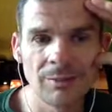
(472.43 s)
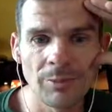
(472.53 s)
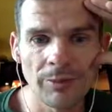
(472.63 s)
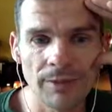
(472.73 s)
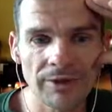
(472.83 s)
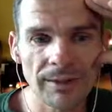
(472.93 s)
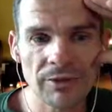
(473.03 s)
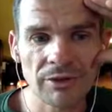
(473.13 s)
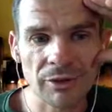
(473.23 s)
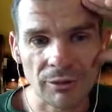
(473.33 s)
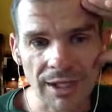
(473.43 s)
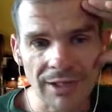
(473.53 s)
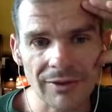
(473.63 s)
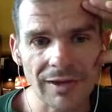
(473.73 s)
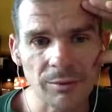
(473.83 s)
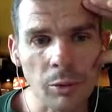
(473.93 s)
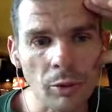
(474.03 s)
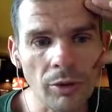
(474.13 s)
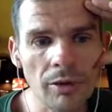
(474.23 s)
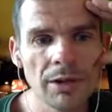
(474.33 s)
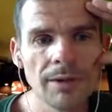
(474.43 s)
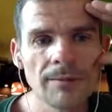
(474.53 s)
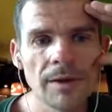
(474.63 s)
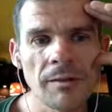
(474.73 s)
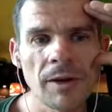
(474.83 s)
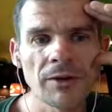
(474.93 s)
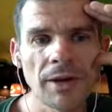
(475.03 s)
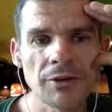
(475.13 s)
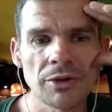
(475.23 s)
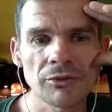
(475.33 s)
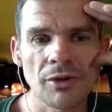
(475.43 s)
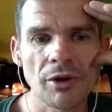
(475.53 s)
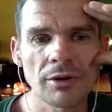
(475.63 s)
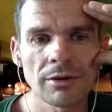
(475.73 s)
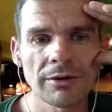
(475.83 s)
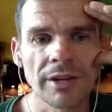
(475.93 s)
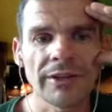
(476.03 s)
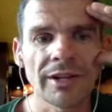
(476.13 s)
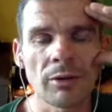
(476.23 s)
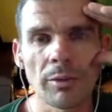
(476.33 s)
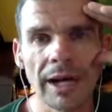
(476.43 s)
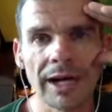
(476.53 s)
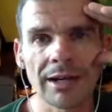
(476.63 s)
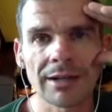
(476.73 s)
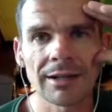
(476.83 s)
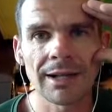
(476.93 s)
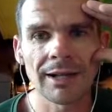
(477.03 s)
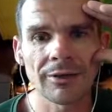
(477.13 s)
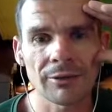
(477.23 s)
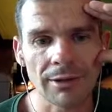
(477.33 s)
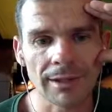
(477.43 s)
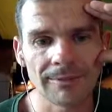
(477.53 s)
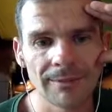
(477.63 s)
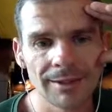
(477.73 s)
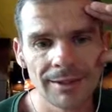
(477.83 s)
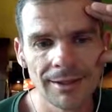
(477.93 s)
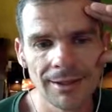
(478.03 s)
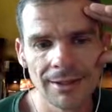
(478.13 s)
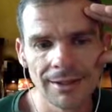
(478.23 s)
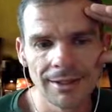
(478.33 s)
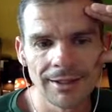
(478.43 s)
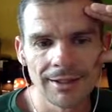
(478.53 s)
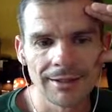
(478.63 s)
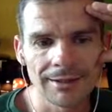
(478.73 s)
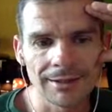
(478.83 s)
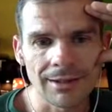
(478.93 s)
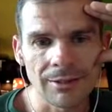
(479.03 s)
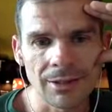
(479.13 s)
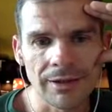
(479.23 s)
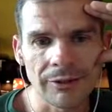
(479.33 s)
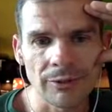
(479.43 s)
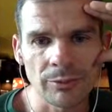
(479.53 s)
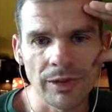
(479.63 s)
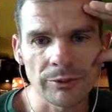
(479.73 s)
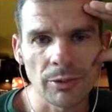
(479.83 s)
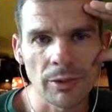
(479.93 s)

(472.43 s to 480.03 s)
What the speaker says: but if my assumption is correct, then that's poor. If my assumption is wrong, then I take it all back, and it's great. So there you go. That's what